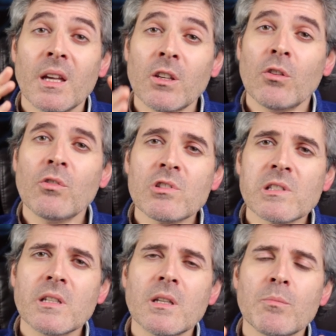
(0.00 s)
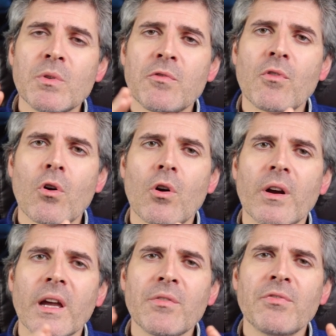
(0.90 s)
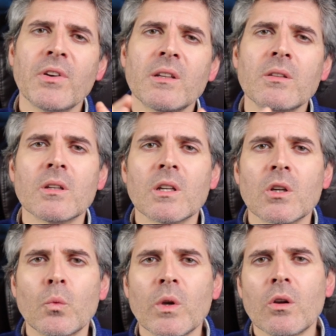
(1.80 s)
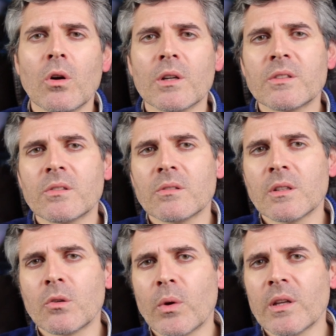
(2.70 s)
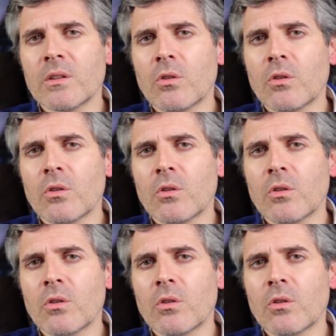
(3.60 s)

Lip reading: Curiously, before f8, we got a great